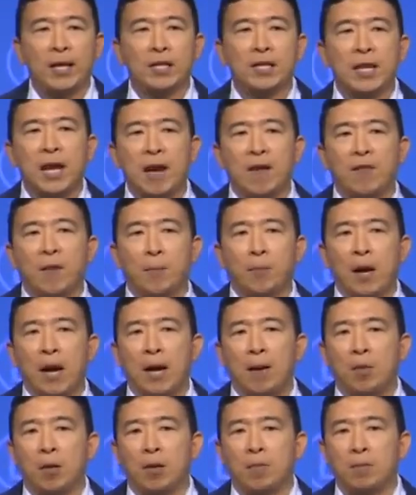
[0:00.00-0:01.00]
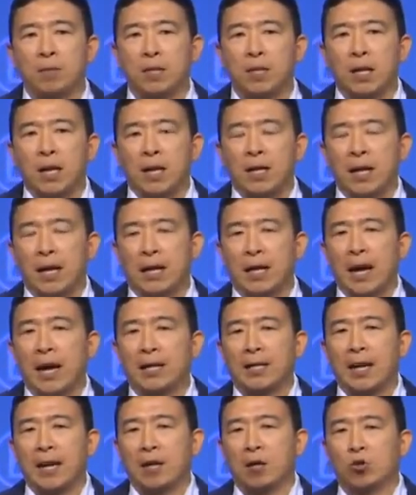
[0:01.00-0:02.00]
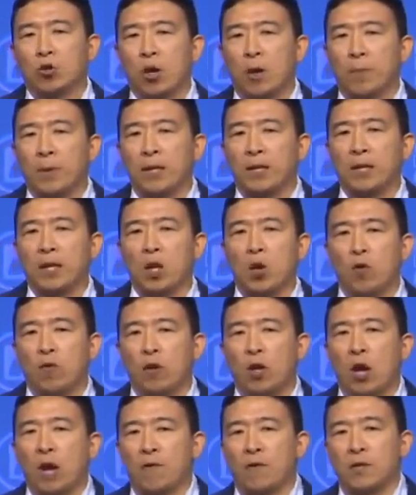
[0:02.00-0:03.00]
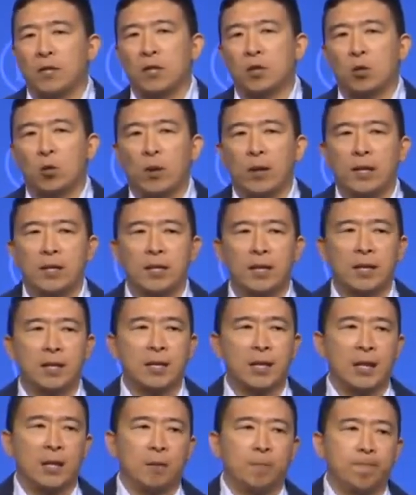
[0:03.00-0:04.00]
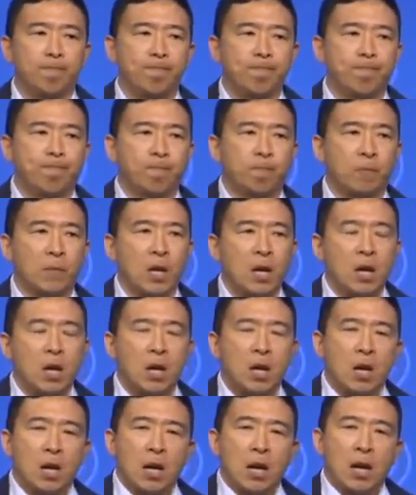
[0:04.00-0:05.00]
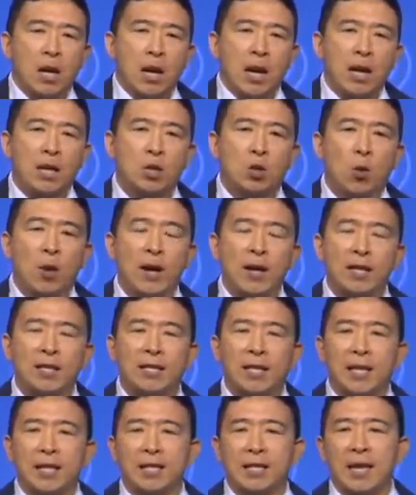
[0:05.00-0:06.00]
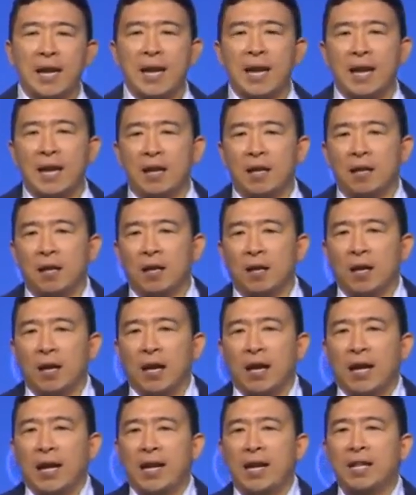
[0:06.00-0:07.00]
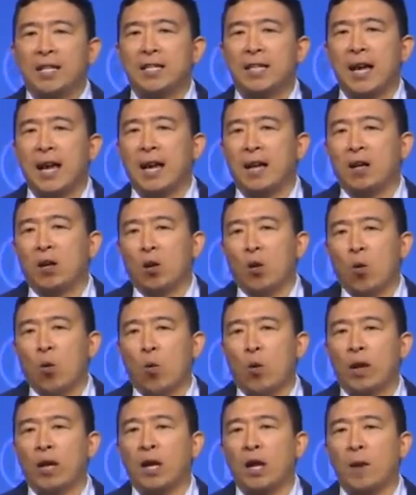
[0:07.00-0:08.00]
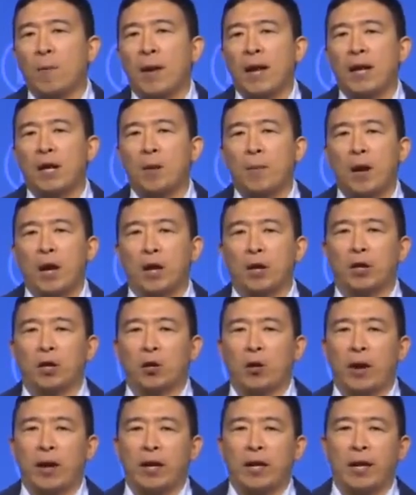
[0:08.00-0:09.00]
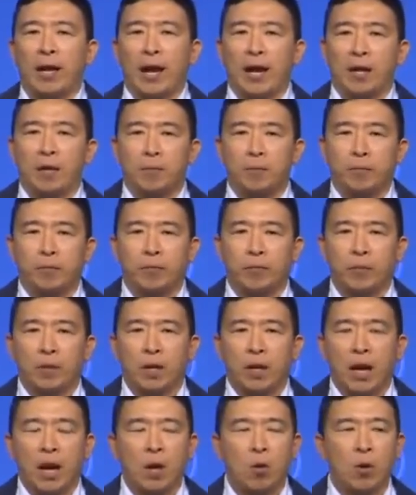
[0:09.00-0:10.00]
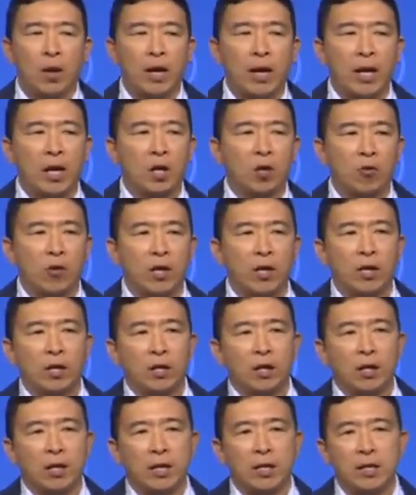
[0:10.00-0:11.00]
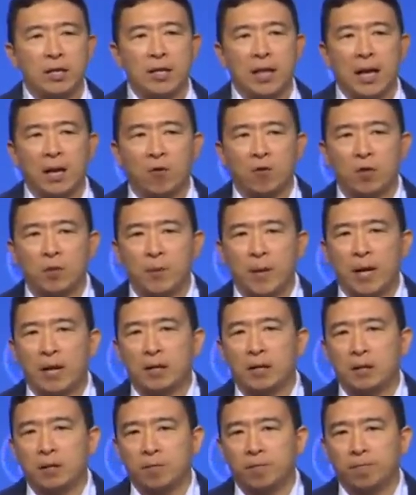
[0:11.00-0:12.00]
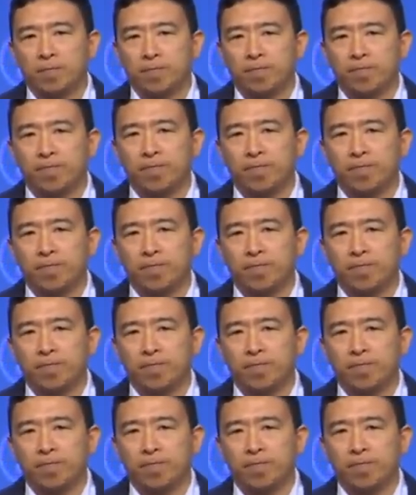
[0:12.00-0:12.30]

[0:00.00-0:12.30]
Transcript: we can solve the problems that got Donald Trump into the Oval Office in 2016. Yeah. In 2016, he said, we're going to make America great again. And what did Hillary Clinton say in response?